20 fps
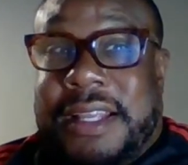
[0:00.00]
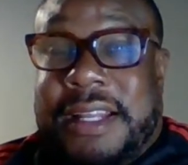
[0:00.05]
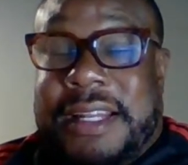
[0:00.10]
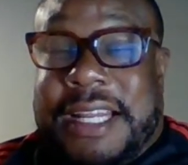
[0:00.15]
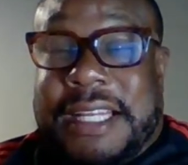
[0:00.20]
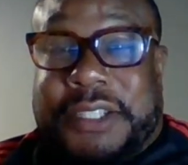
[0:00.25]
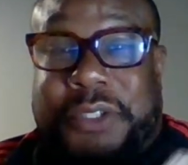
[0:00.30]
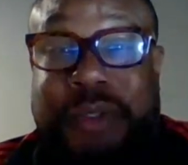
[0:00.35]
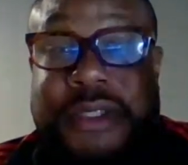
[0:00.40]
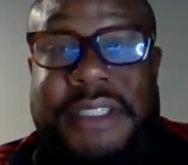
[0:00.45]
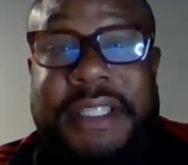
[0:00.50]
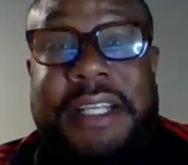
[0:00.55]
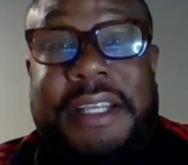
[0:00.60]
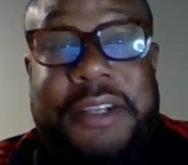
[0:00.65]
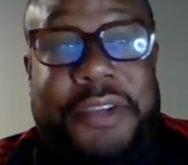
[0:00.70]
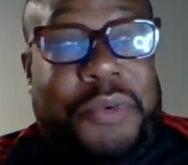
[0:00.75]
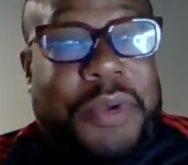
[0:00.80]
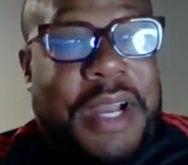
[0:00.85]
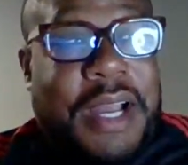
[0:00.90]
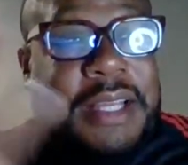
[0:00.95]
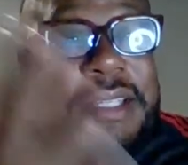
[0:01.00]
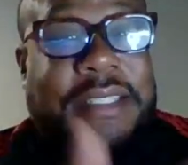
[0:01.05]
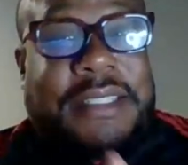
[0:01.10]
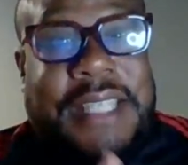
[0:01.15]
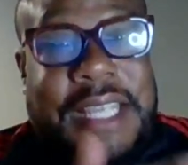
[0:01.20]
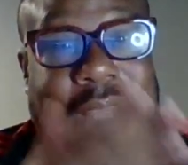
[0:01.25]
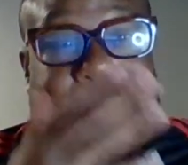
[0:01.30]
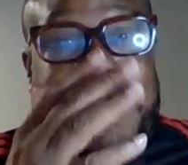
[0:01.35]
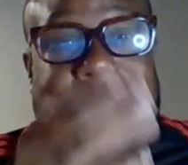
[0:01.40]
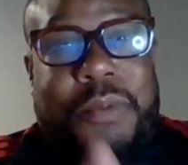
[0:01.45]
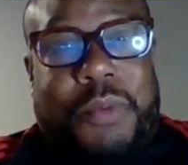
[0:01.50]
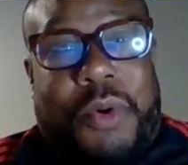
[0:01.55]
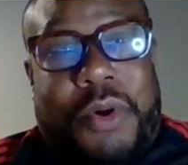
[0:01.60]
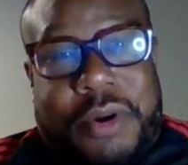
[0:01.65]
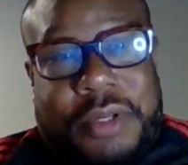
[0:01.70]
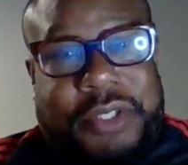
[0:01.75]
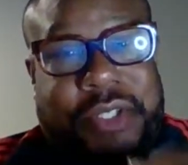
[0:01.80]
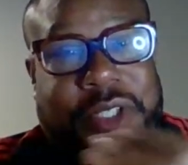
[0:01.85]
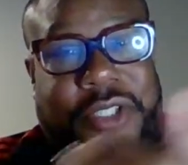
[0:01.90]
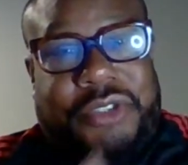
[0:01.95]
That you guys seen me
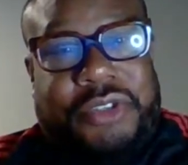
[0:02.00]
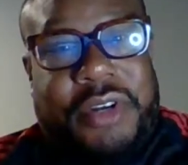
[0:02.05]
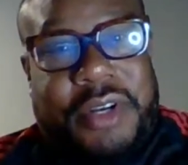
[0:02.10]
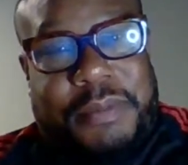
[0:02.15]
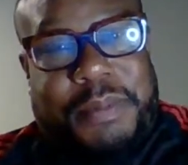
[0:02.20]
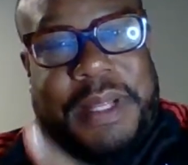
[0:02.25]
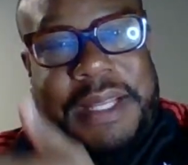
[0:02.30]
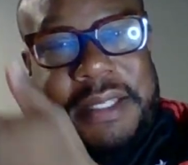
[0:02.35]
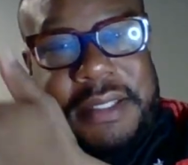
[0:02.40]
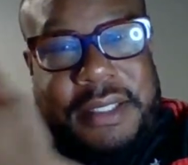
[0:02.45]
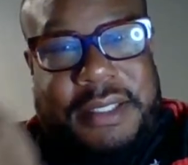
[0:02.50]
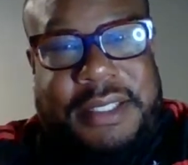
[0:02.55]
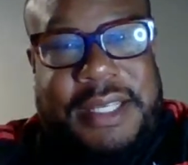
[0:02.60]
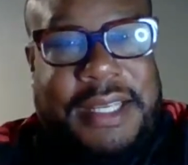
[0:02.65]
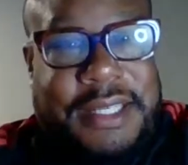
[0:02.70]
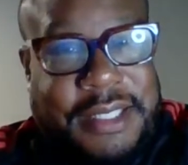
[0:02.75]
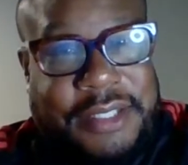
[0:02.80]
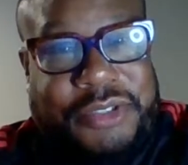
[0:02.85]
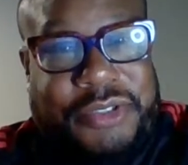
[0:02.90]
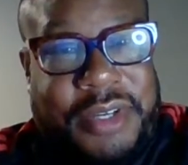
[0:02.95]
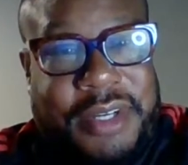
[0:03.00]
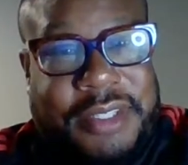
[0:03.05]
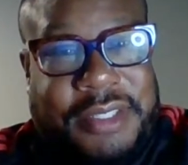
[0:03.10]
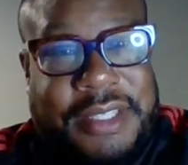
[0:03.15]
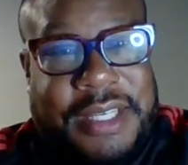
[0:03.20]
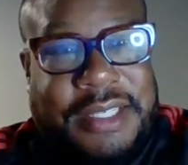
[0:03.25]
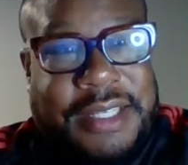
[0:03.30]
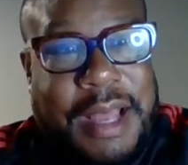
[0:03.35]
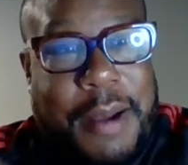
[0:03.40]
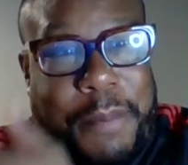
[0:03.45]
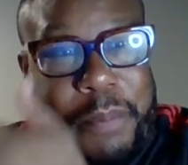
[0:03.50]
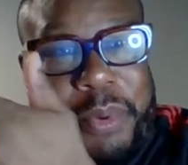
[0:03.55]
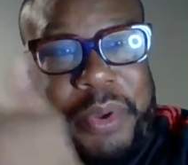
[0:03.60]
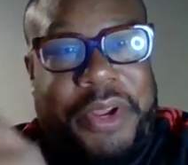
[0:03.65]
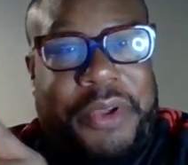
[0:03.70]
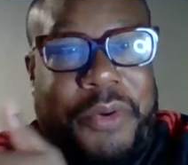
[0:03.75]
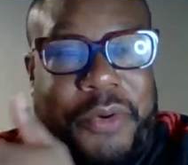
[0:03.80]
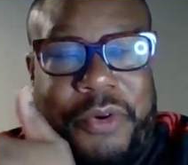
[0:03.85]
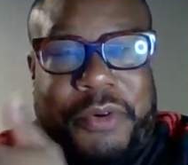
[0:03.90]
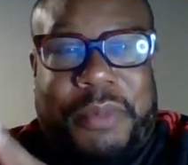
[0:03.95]
walk to the drug place to take the drug test. I'll put
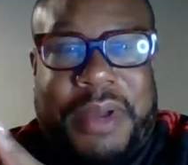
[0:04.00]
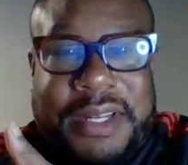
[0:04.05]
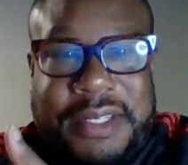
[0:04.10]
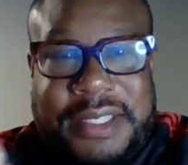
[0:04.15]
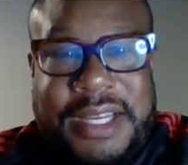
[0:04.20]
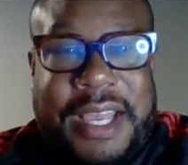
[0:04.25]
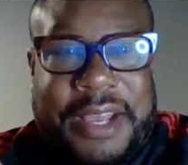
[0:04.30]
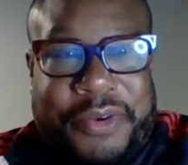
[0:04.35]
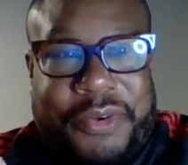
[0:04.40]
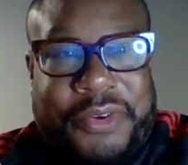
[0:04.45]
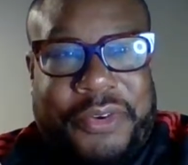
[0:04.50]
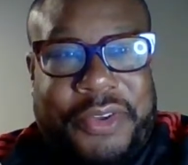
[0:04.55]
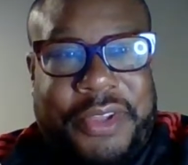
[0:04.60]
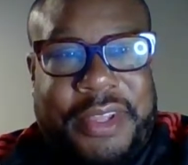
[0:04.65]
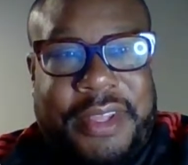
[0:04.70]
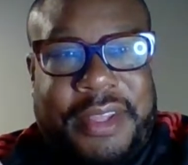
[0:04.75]
it on my channel.